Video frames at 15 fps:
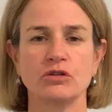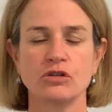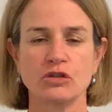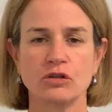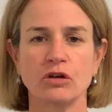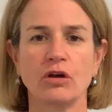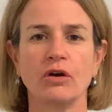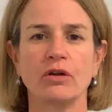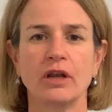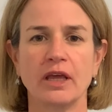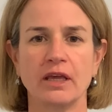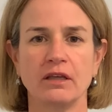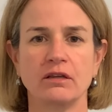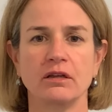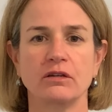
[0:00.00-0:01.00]
it
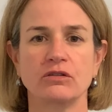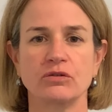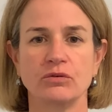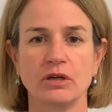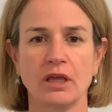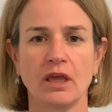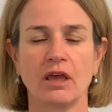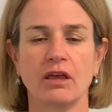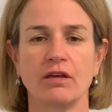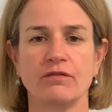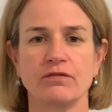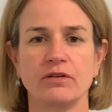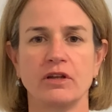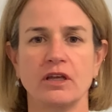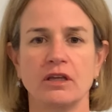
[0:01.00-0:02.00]
slowly, do it
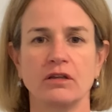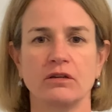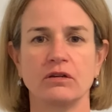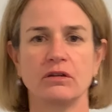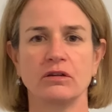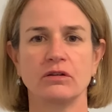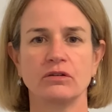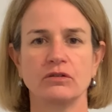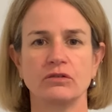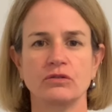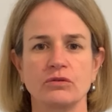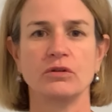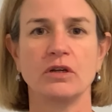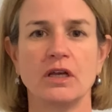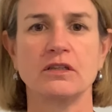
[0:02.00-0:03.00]
carefully. Do
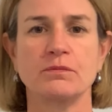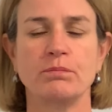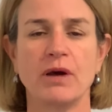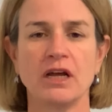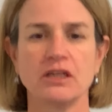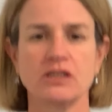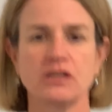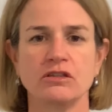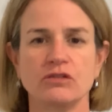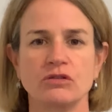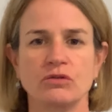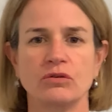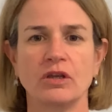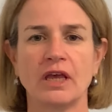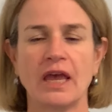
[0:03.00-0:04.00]
it as much as
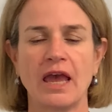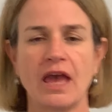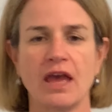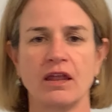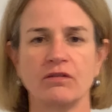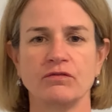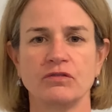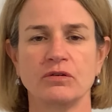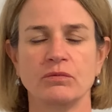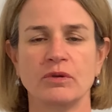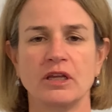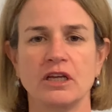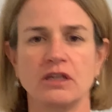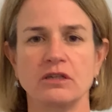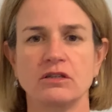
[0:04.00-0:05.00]
you can from
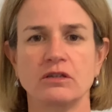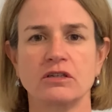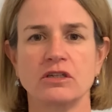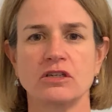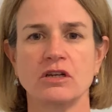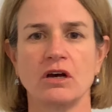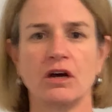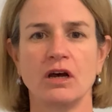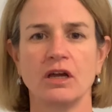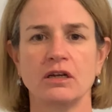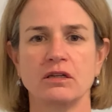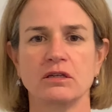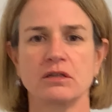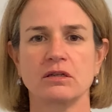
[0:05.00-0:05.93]
each side.